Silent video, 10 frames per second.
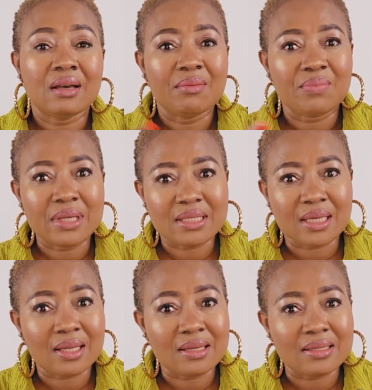
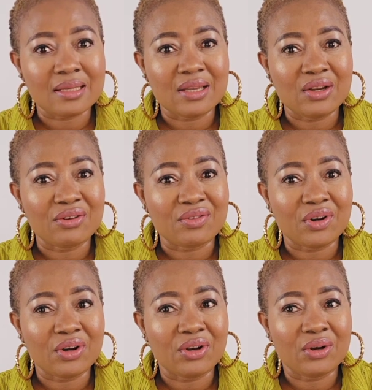basically skin of
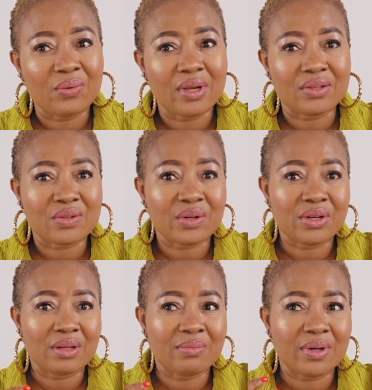color, we are
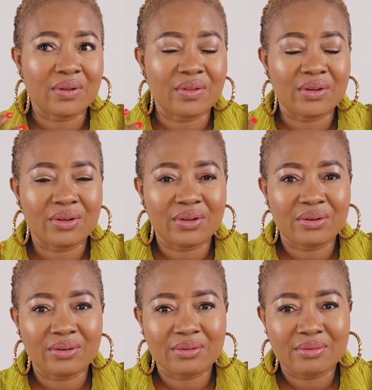talking about
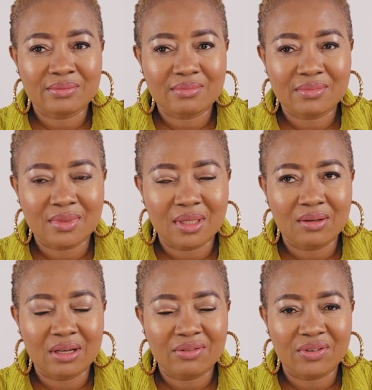the, you know,
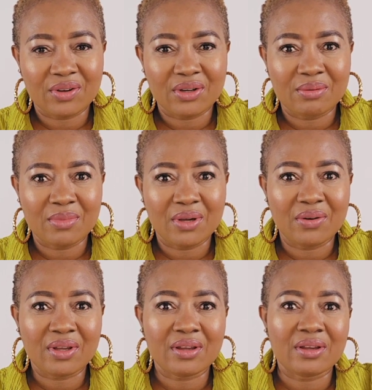African
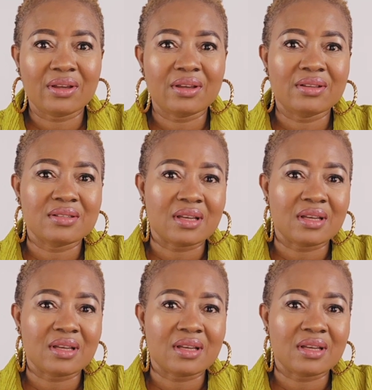Americans, the